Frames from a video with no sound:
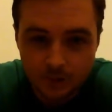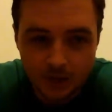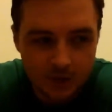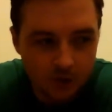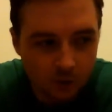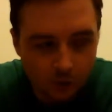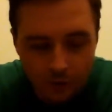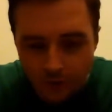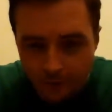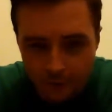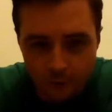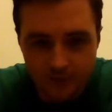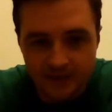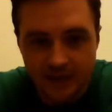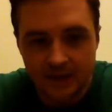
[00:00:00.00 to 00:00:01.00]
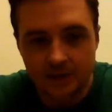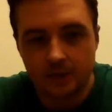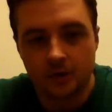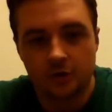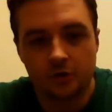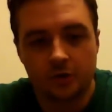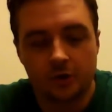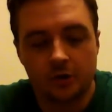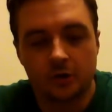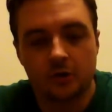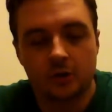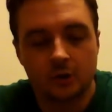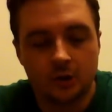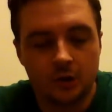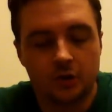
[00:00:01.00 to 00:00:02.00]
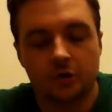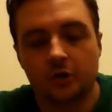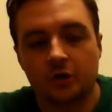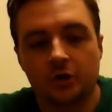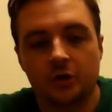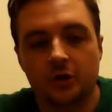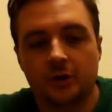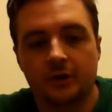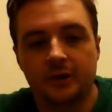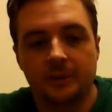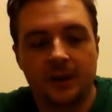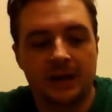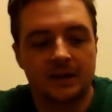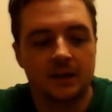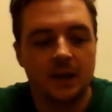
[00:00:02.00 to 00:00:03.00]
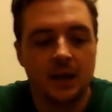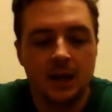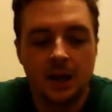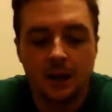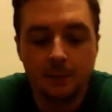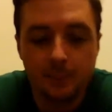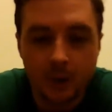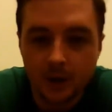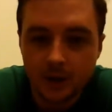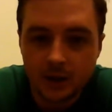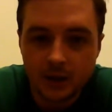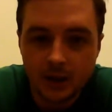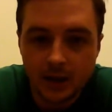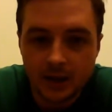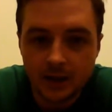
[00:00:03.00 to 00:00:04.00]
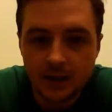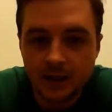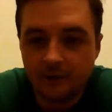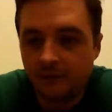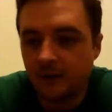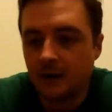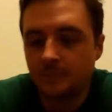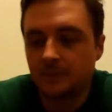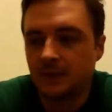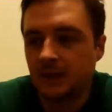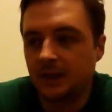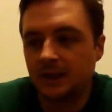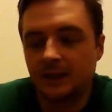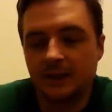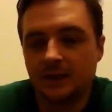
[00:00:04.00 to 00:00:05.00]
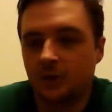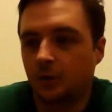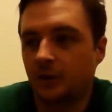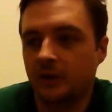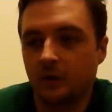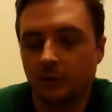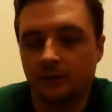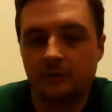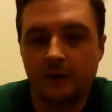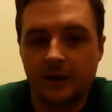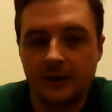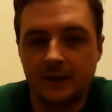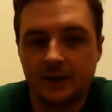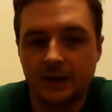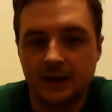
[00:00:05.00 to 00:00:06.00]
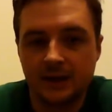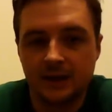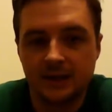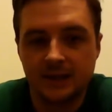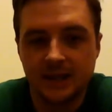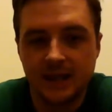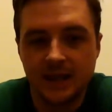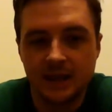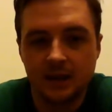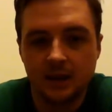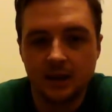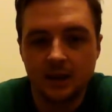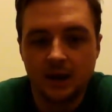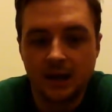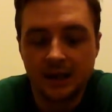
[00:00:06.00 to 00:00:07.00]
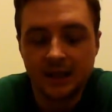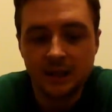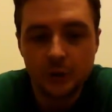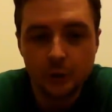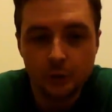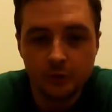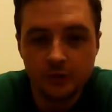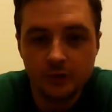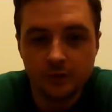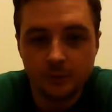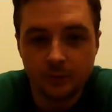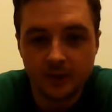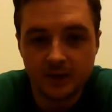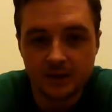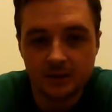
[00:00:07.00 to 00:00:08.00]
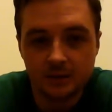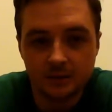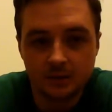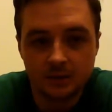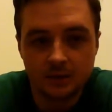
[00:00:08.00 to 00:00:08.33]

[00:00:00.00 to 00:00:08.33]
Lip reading: So all of those tense constructions are in the past. But if I'm telling this story to a friend, I can use the present